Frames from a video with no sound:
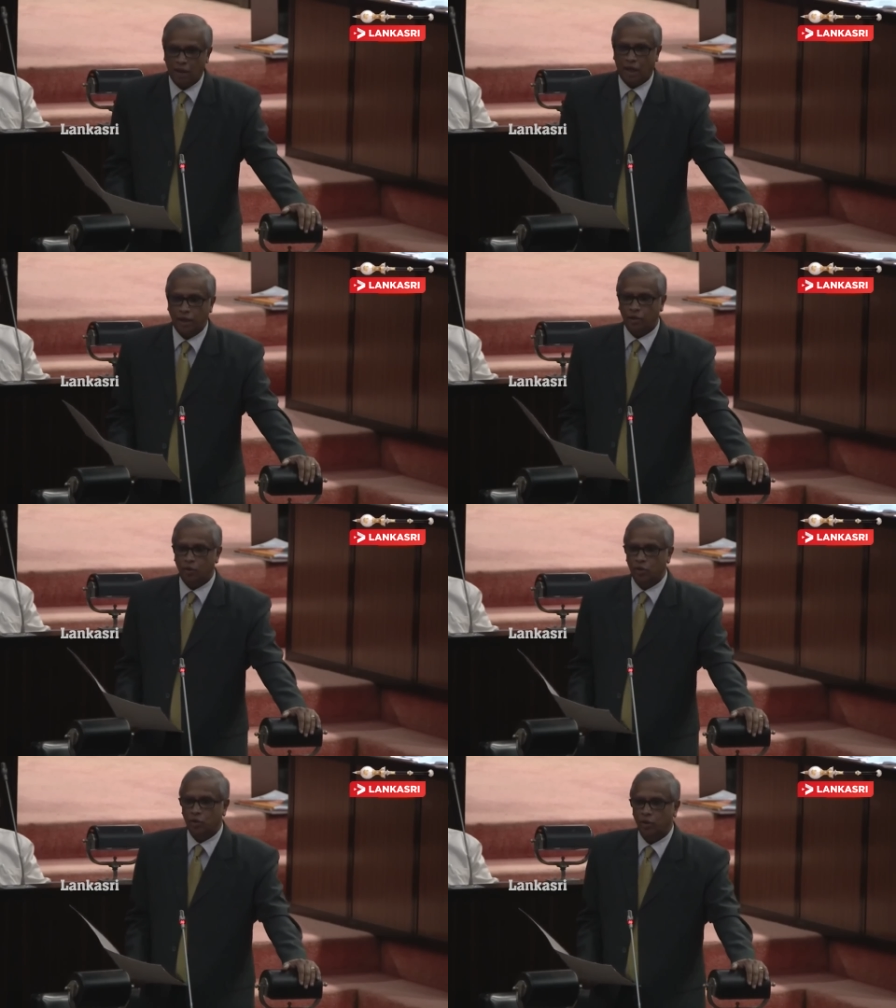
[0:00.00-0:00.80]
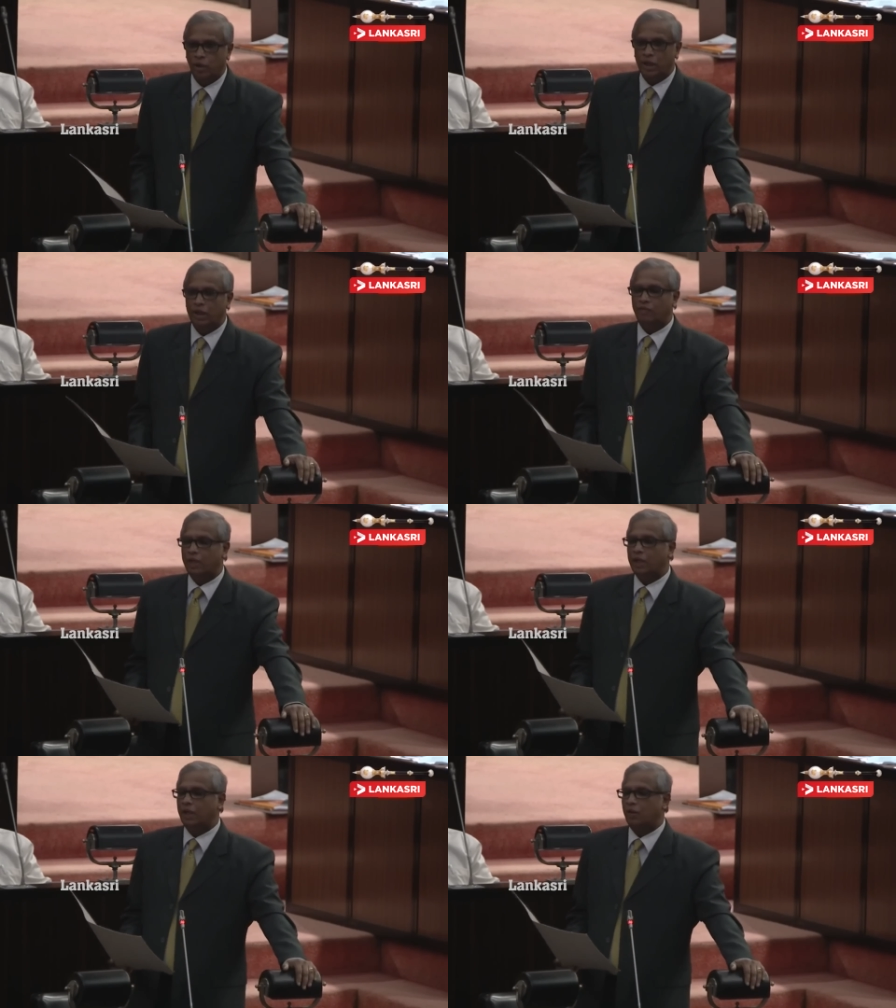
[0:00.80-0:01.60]
high court, or
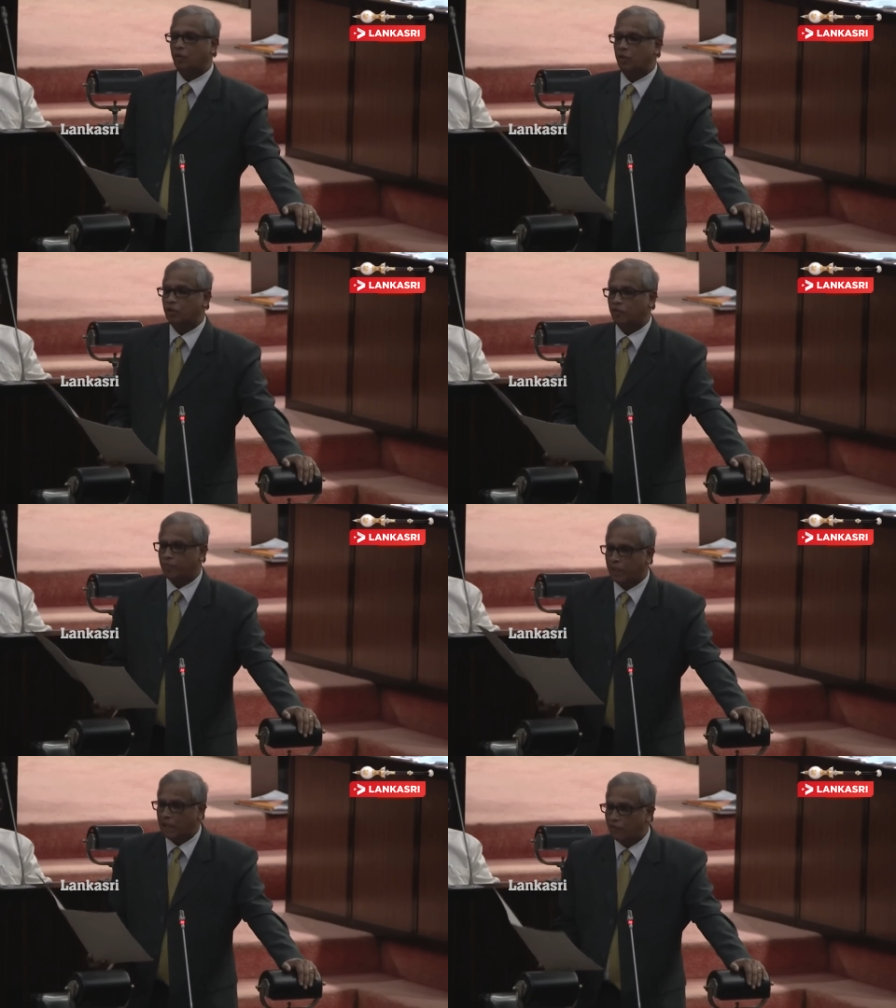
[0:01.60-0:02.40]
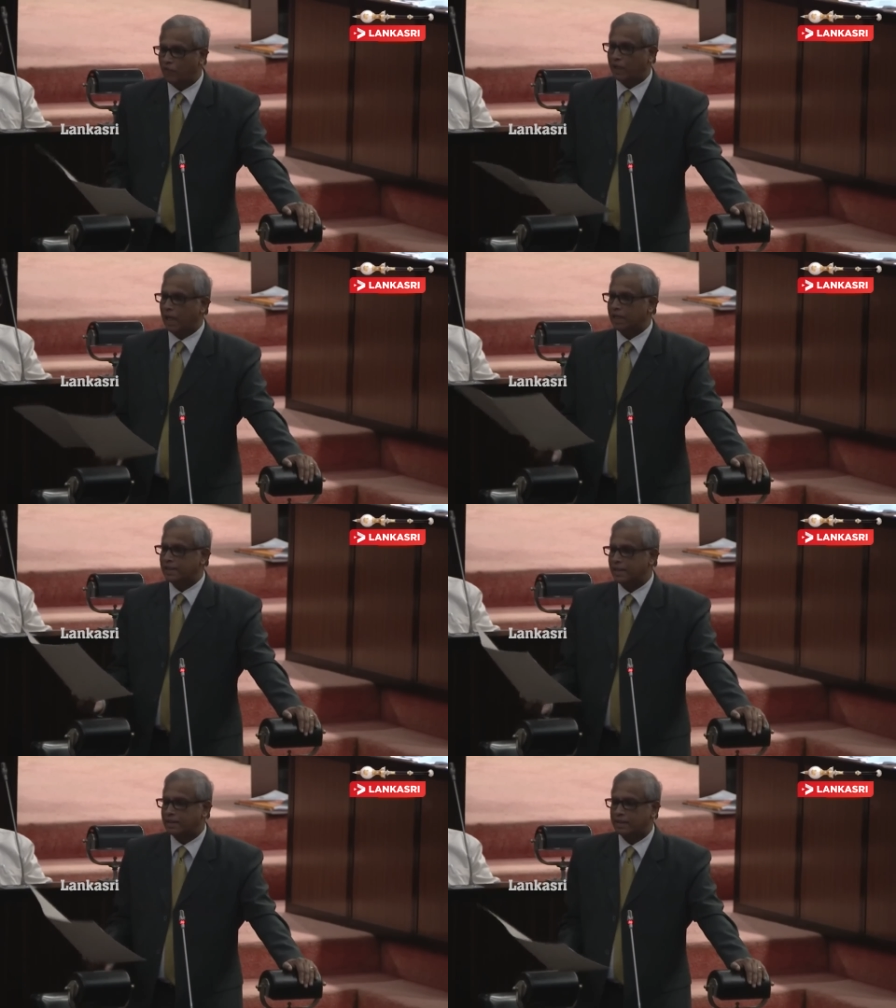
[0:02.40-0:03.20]
even a court of appeal if it can
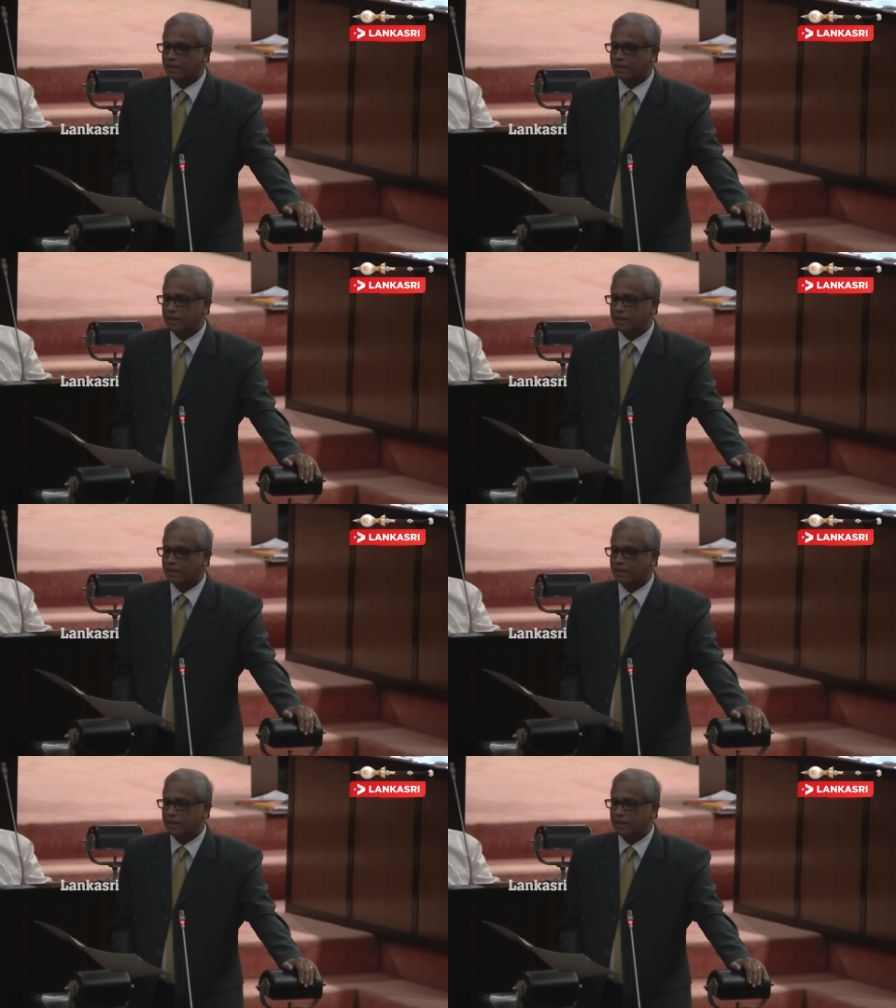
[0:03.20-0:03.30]
sit